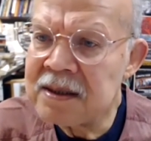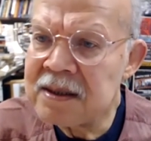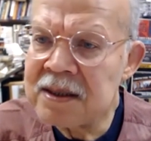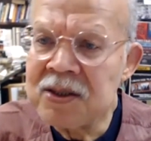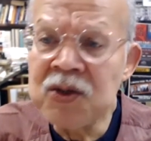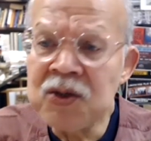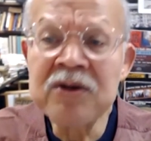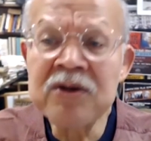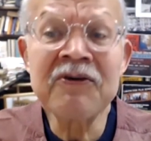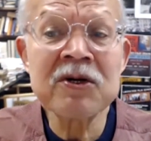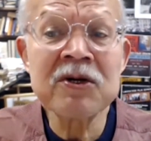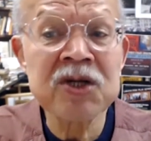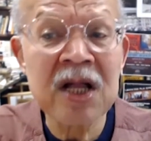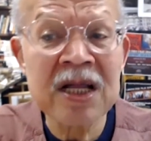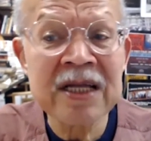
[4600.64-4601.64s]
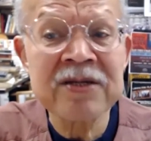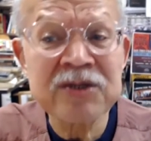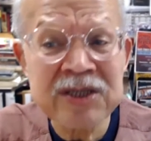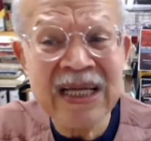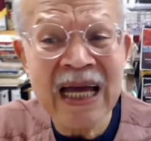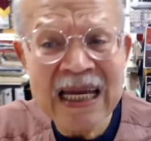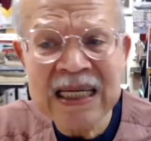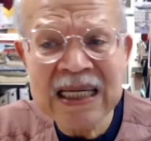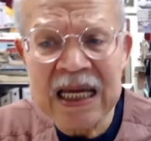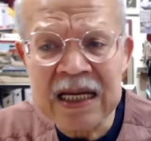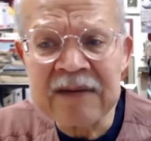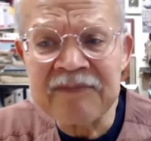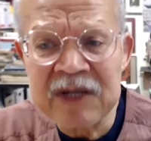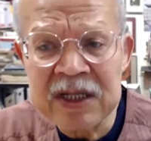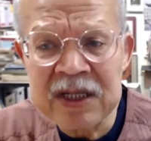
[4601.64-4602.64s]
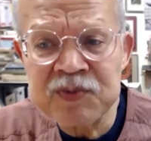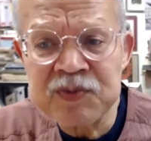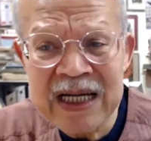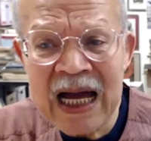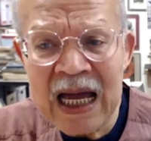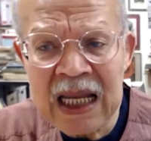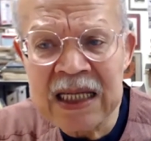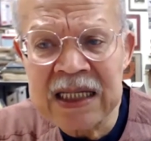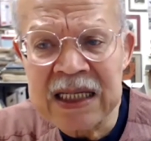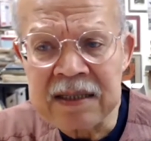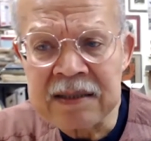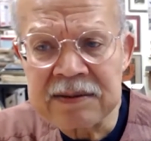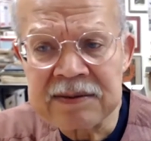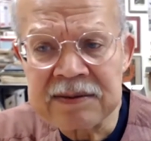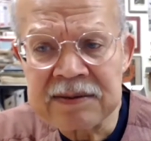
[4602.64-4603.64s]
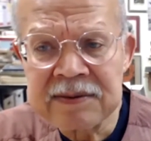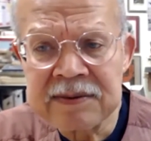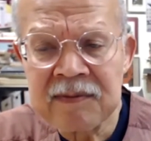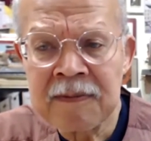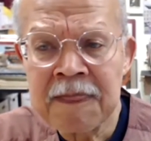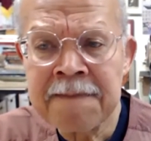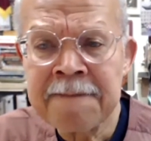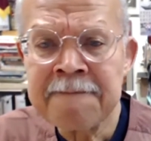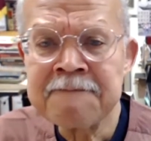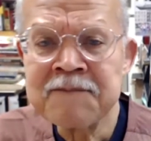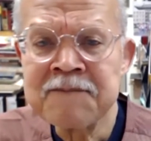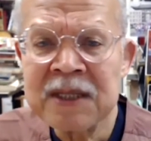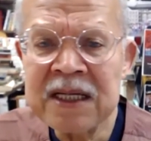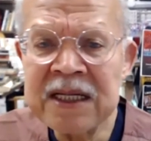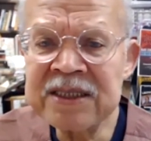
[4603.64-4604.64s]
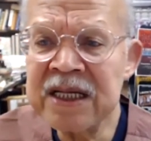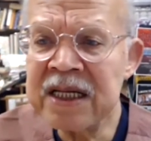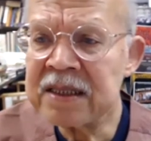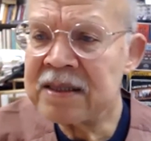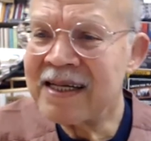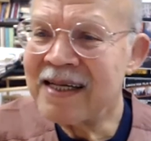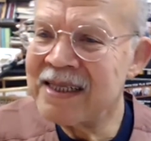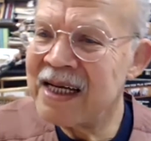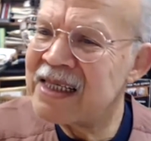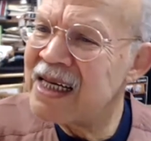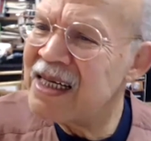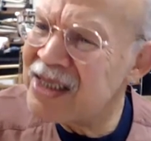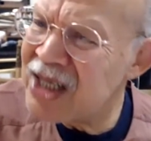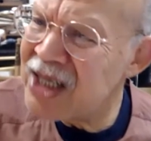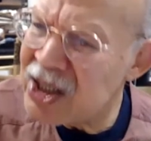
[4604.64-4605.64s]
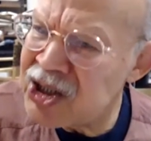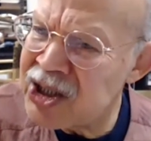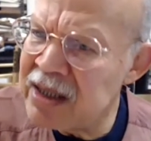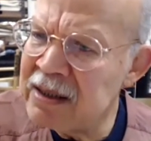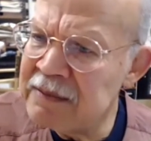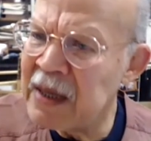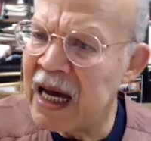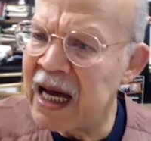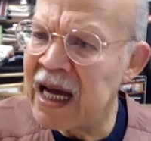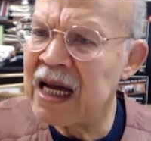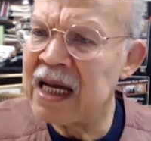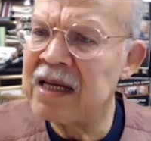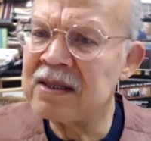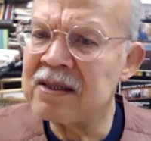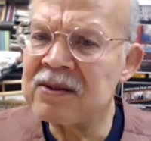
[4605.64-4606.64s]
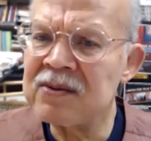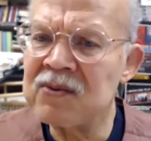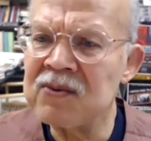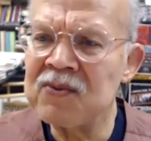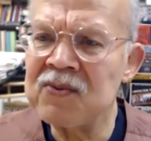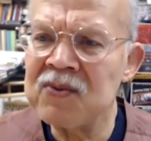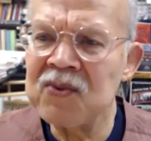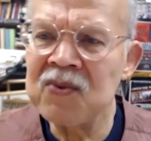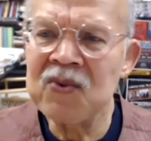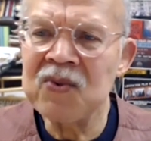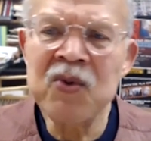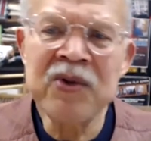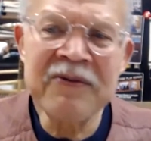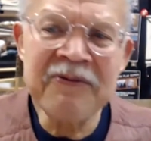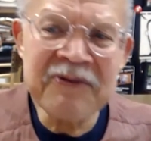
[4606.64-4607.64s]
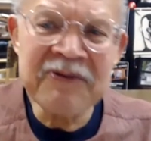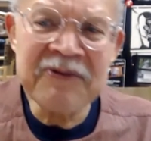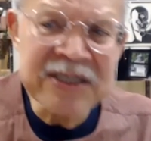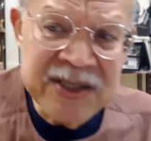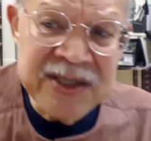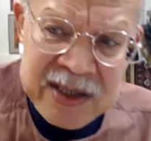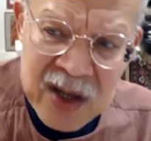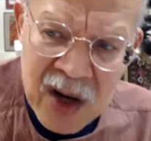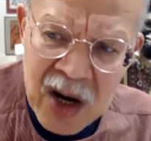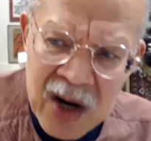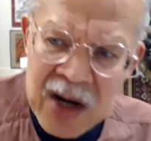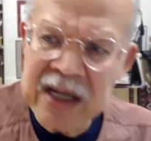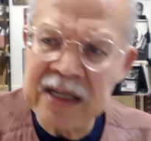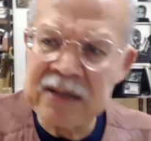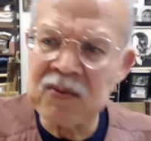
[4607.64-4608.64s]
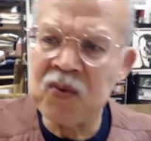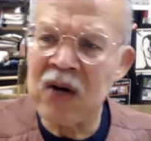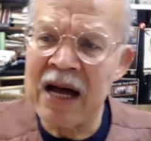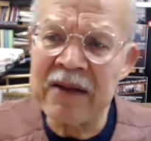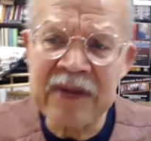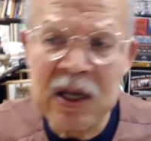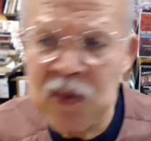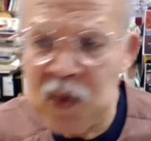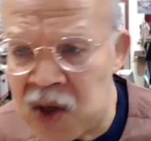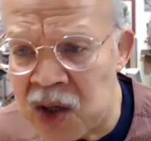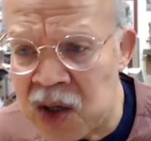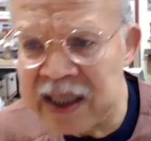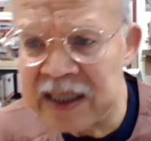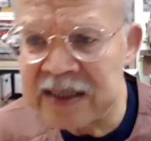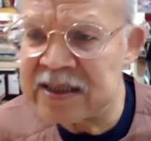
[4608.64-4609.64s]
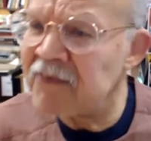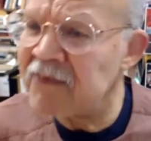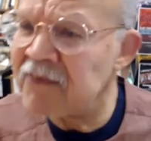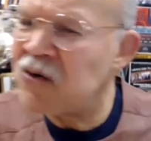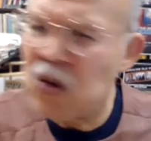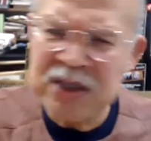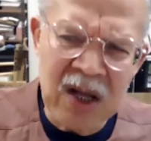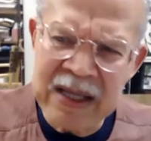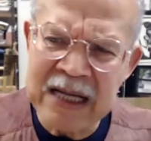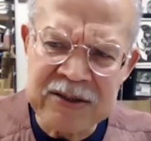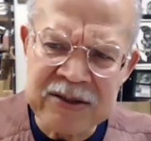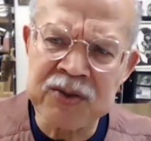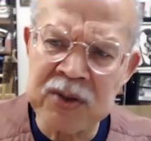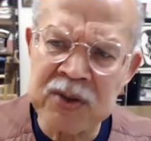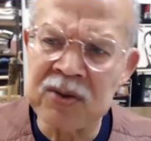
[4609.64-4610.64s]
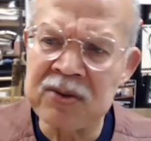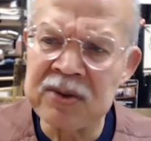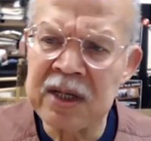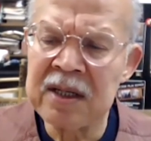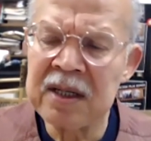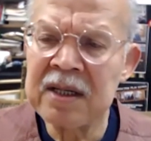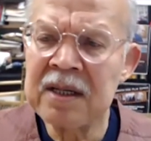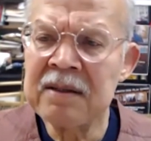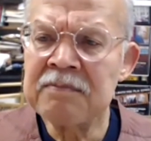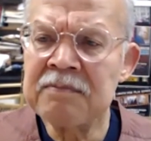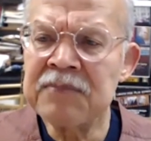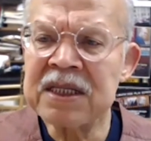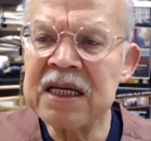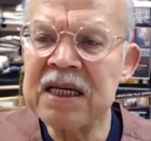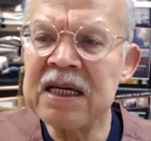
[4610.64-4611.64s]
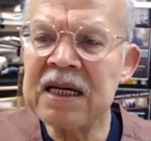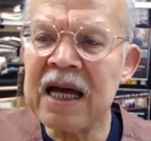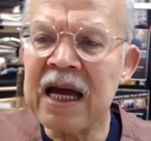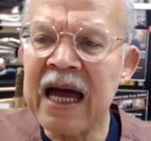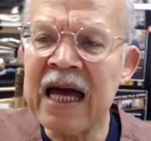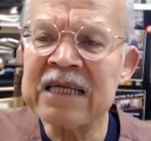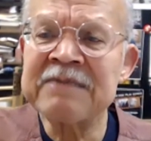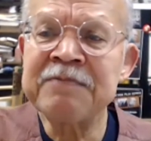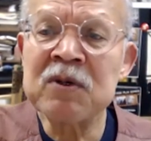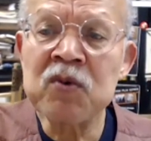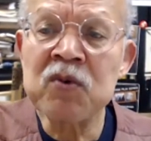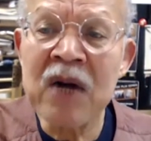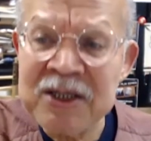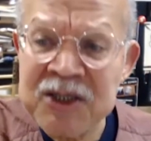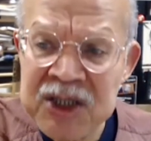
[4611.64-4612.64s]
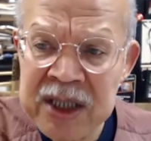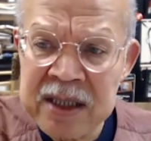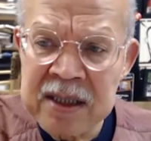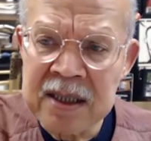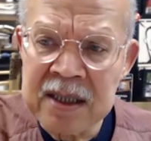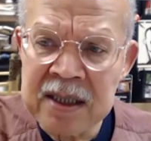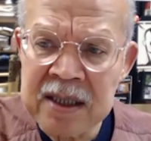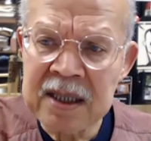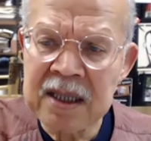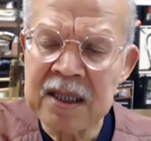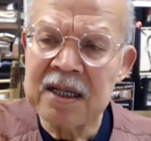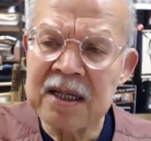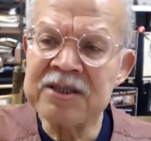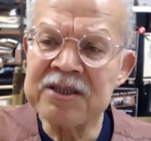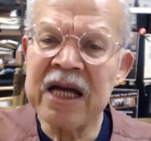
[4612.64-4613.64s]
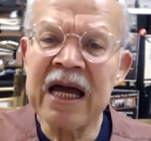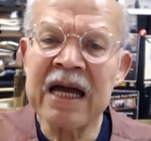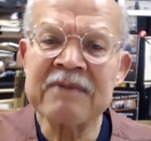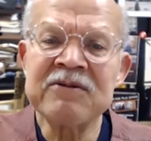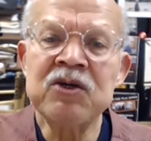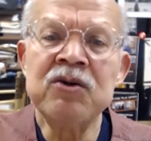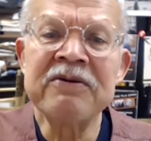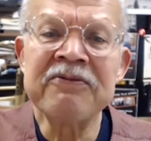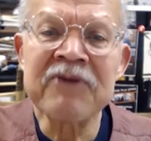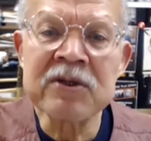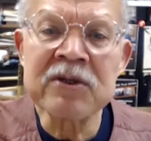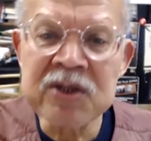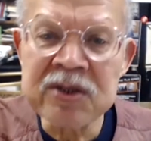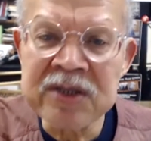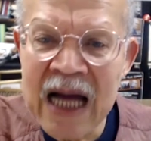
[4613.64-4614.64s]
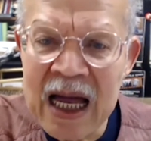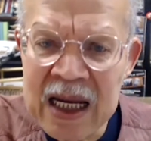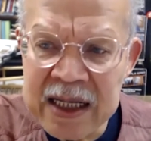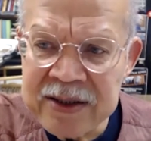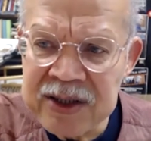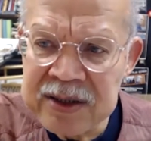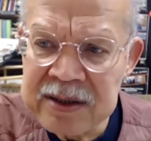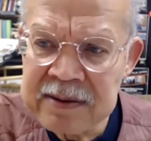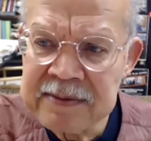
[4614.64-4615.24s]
universal understanding of this reality. Is it conditioned by who the physicists are and how they work? Of course, all that's true, but the aspiration is to have universal knowledge.